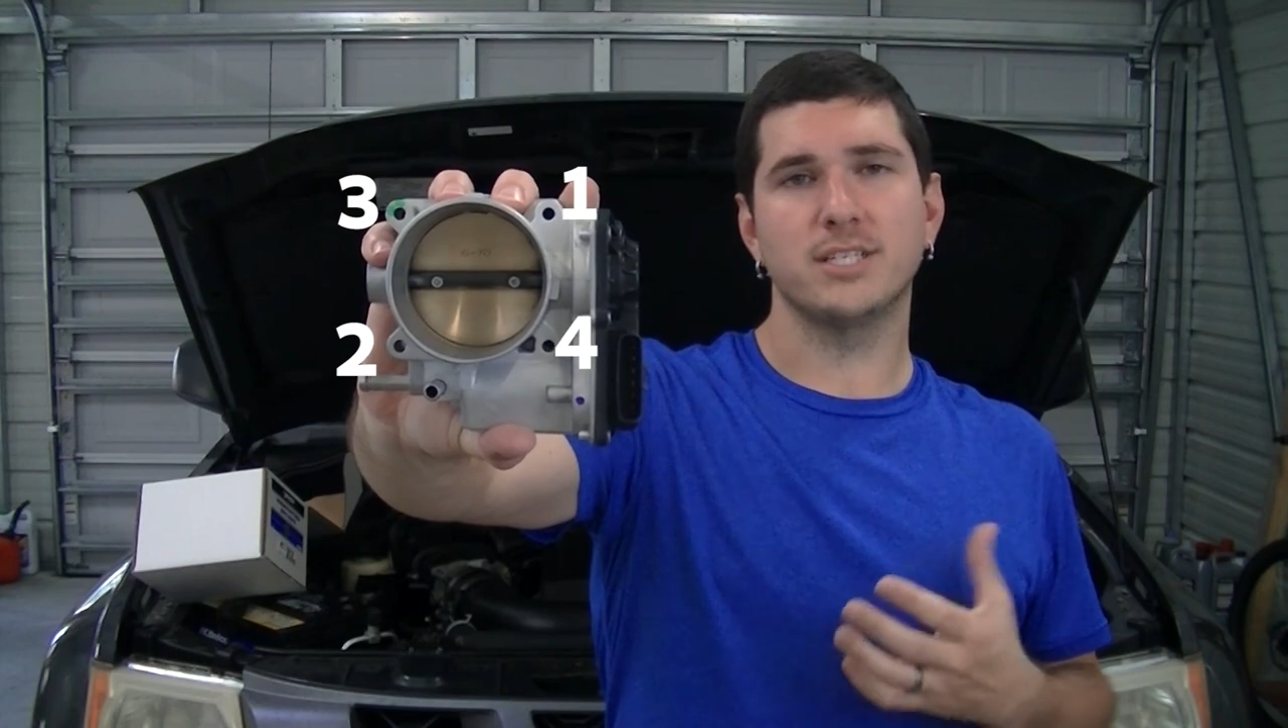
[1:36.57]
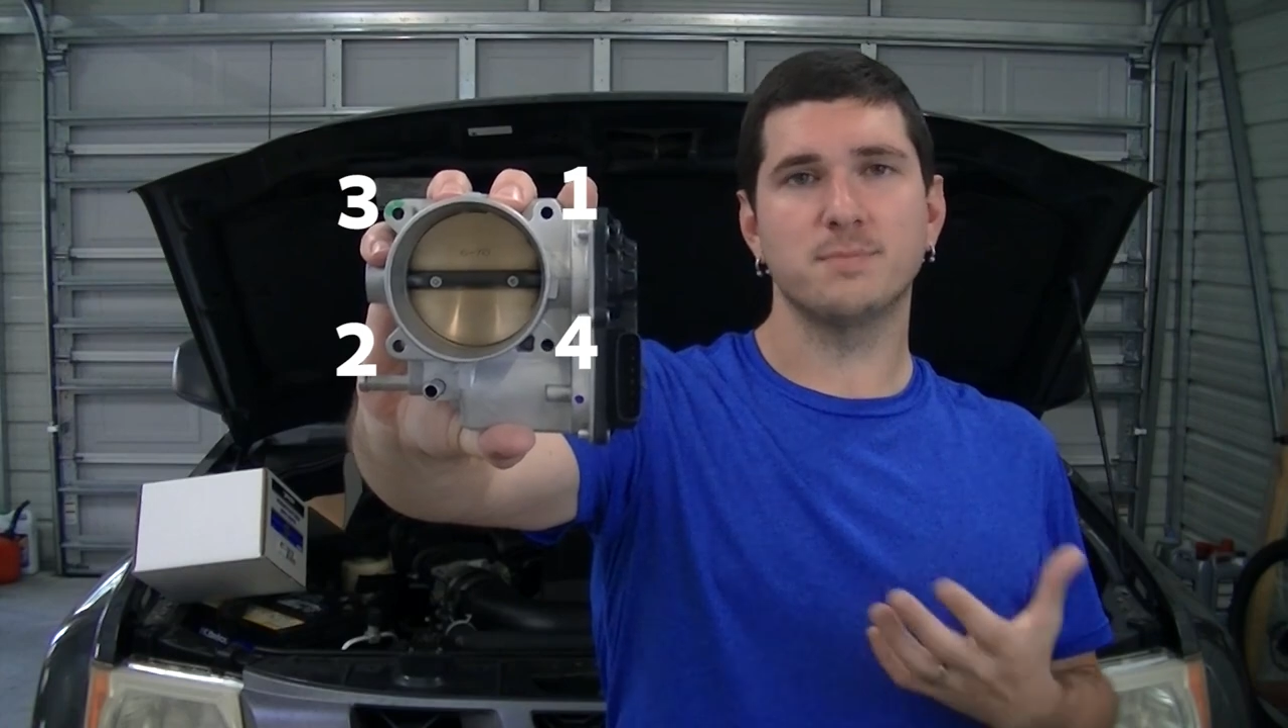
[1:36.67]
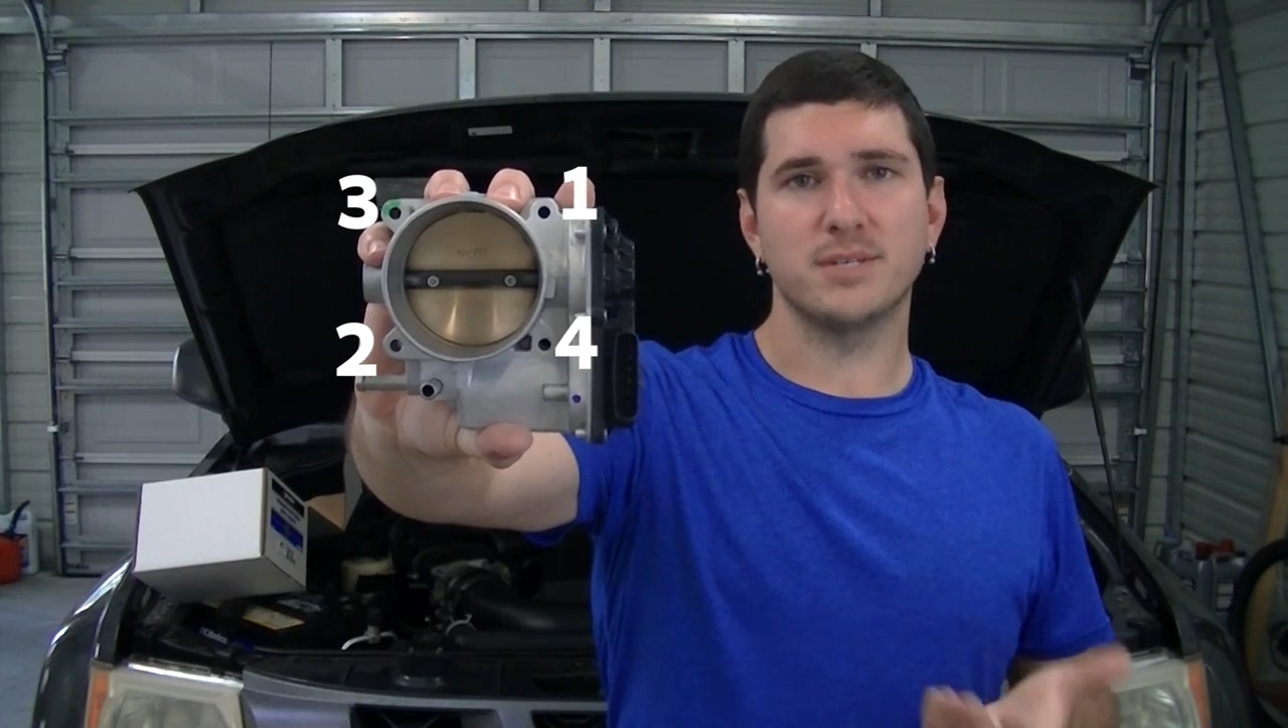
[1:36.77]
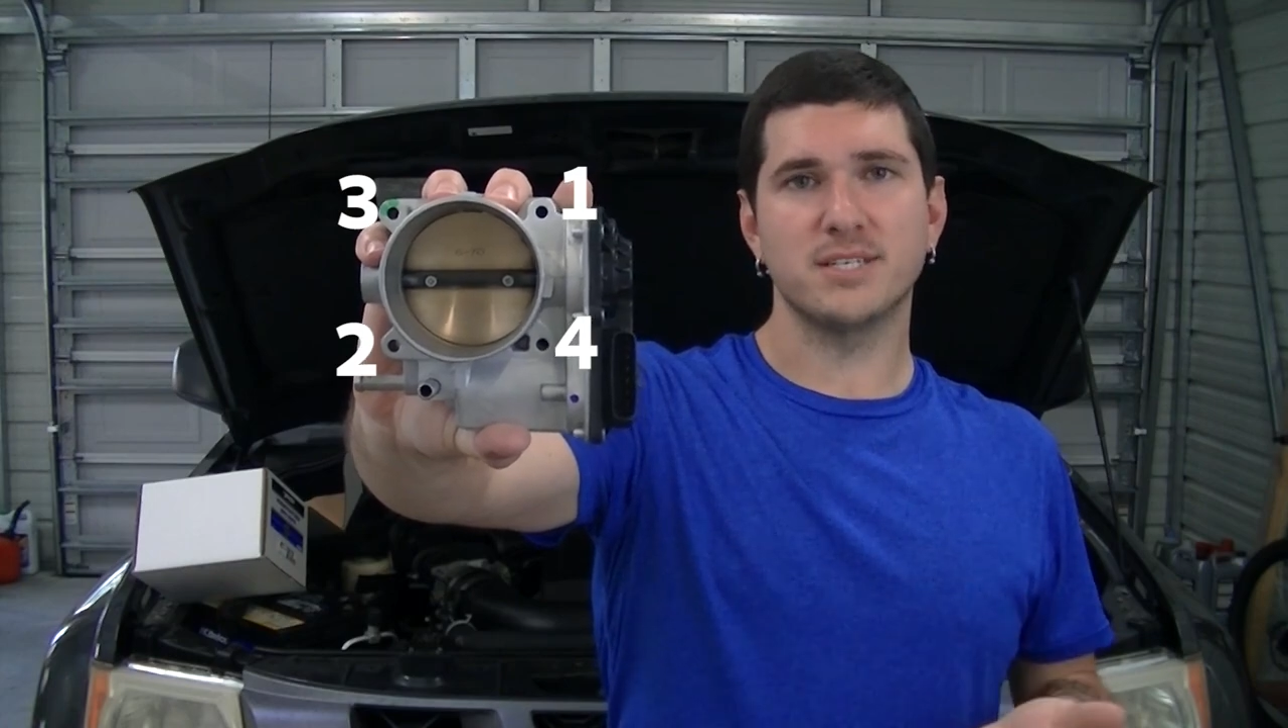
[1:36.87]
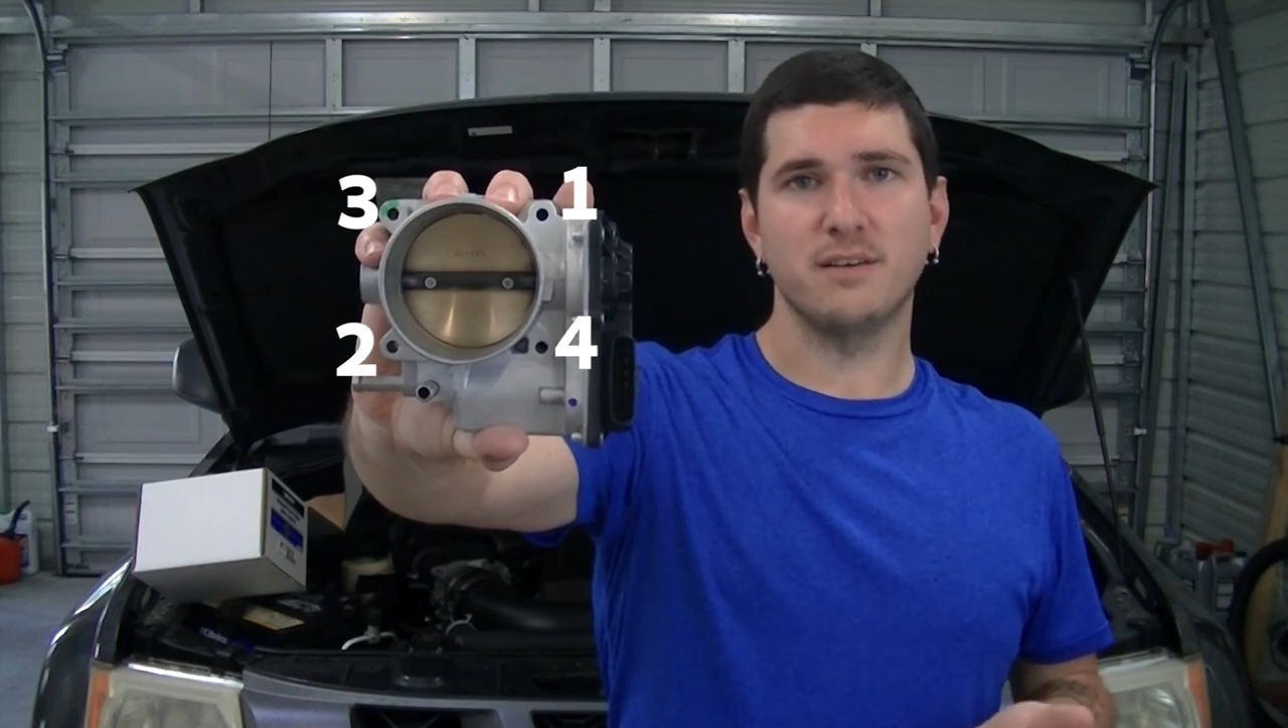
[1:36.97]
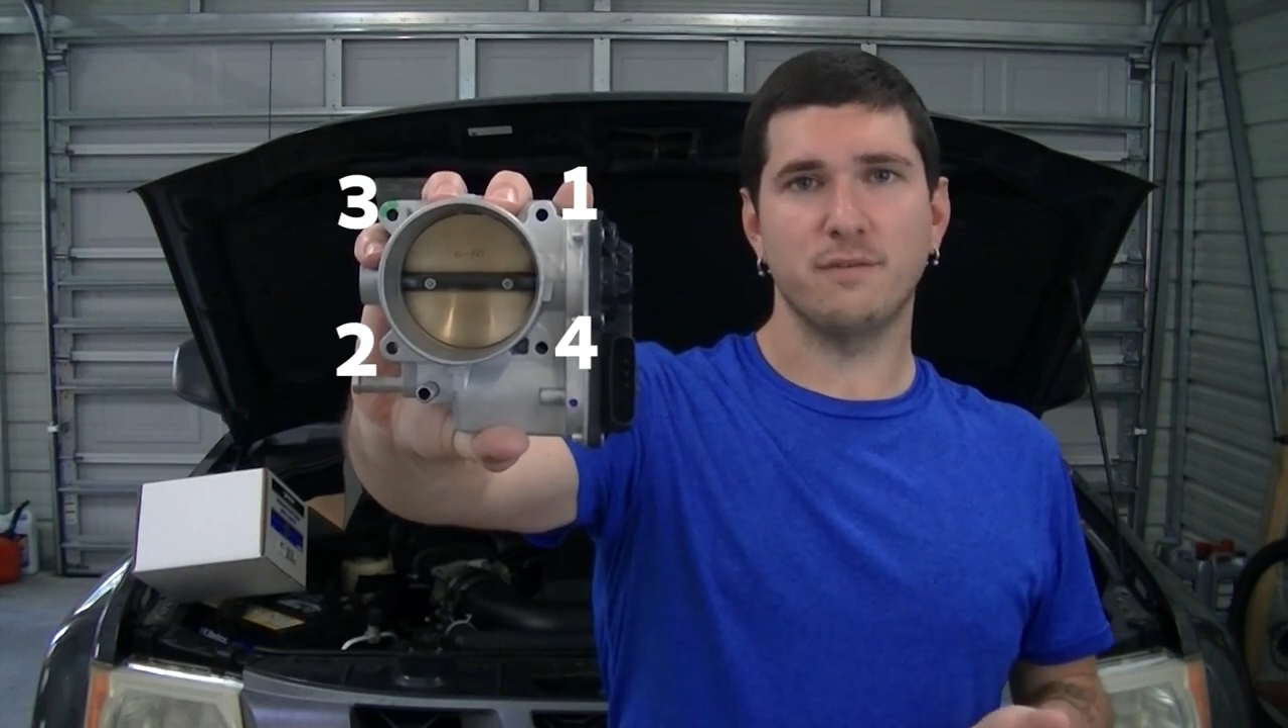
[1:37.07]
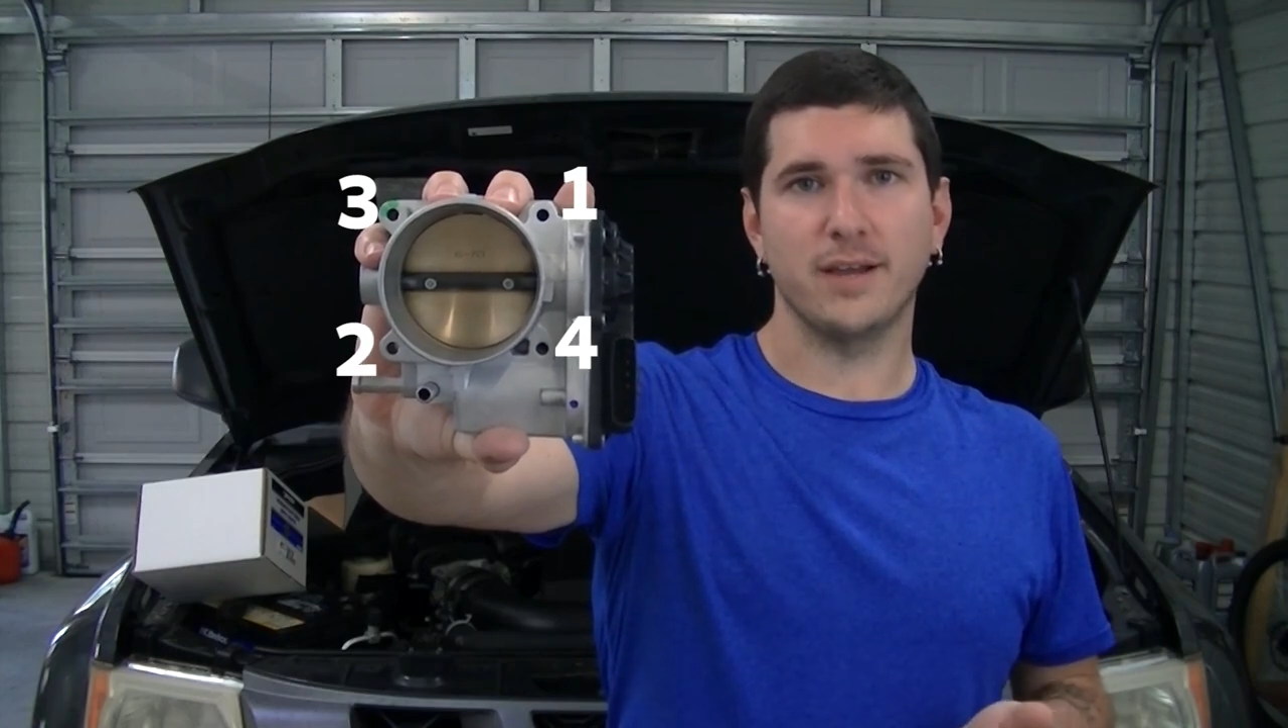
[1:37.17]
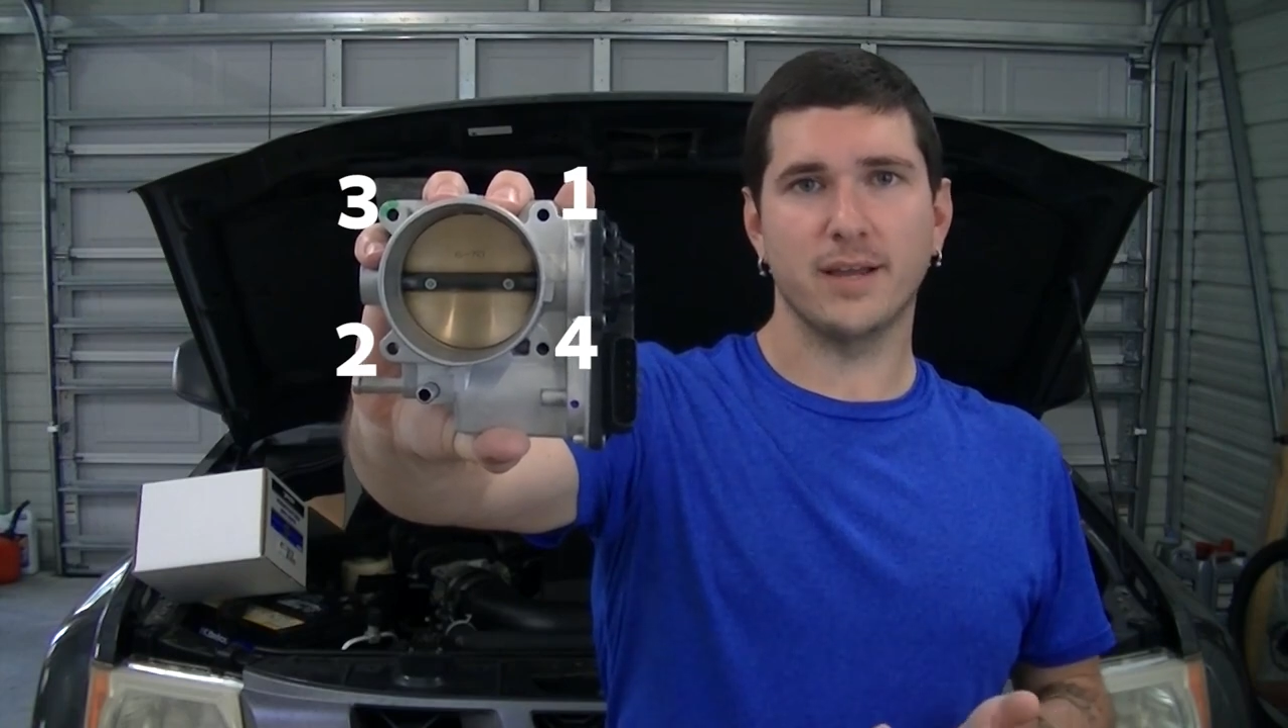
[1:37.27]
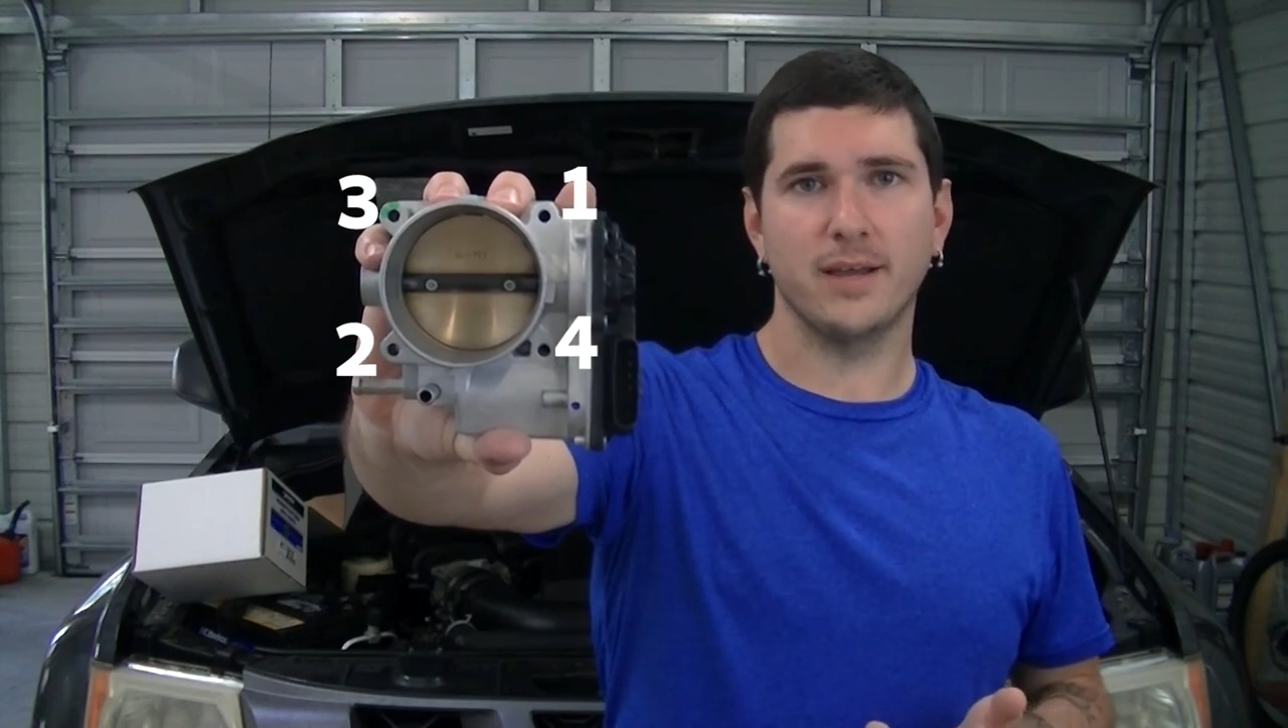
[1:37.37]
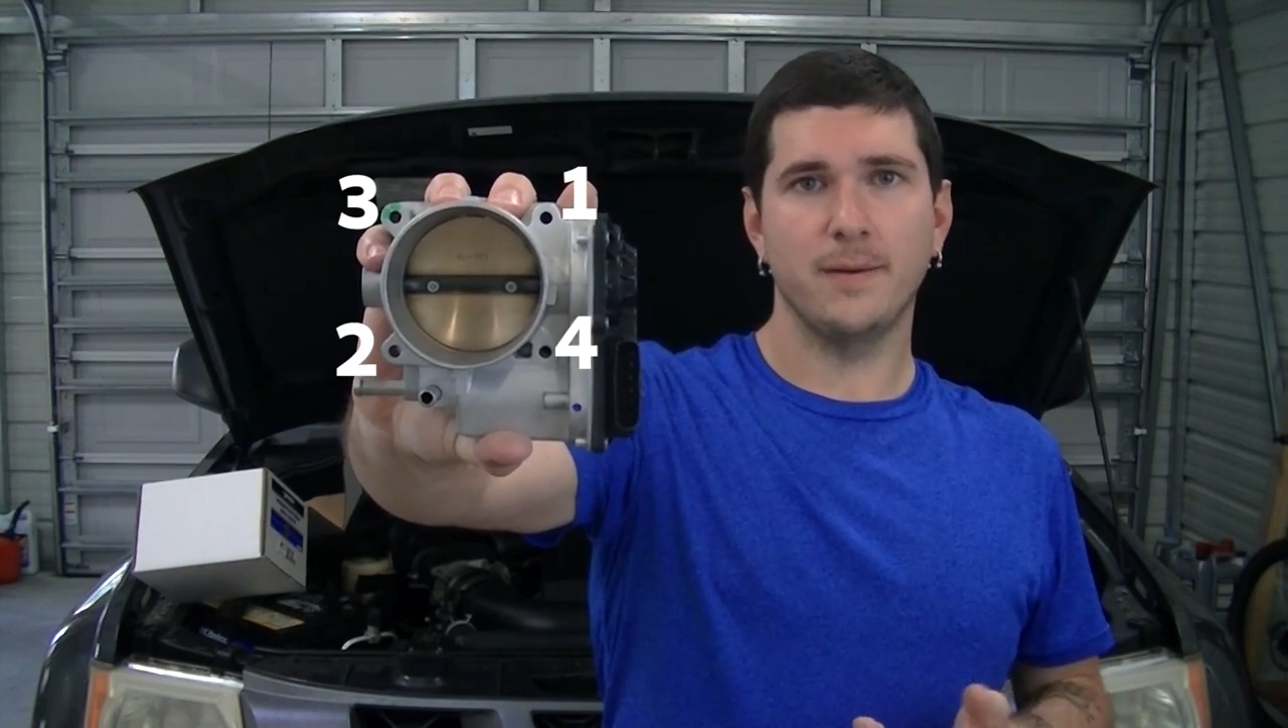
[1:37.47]

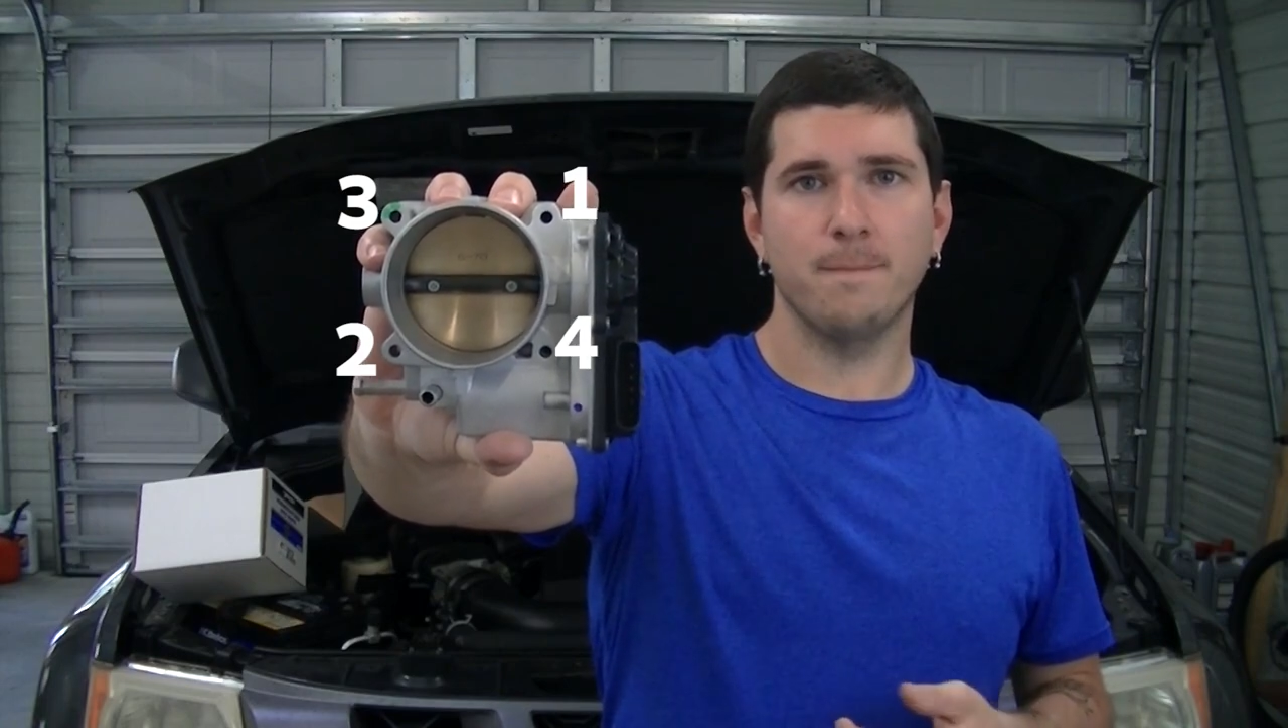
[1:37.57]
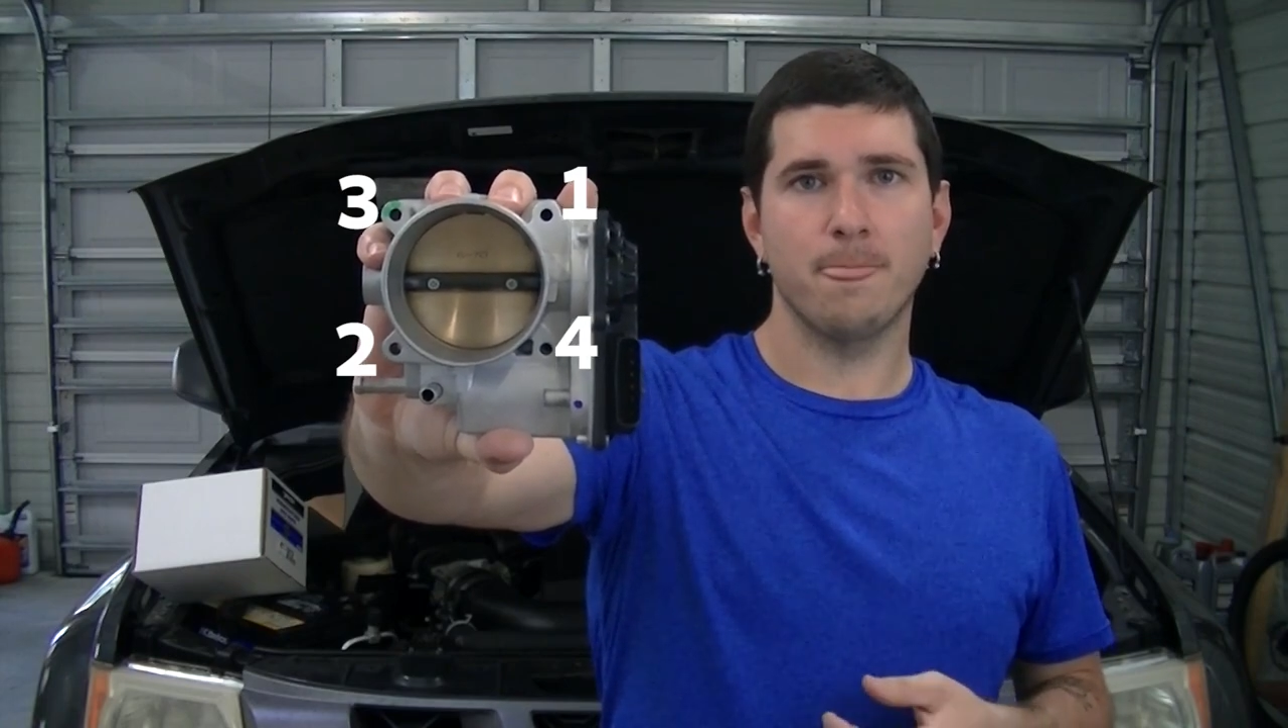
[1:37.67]
specific.